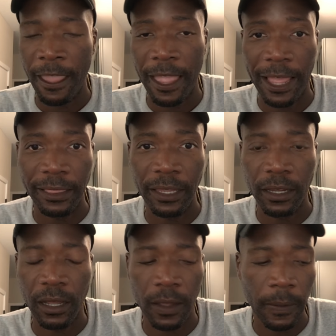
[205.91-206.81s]
I think
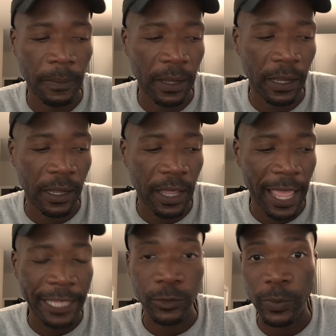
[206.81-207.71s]
um, uh,
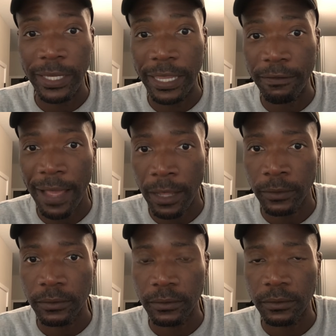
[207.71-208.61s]
as we give
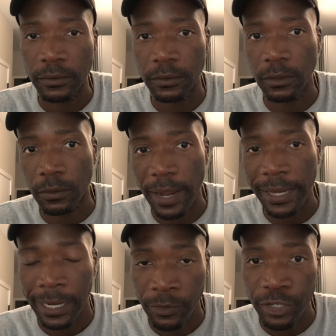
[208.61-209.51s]
out the
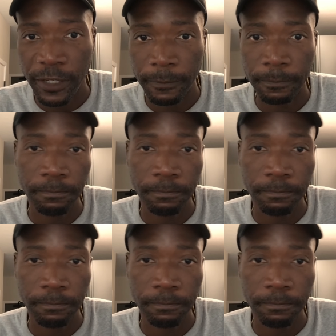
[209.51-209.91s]
right energy,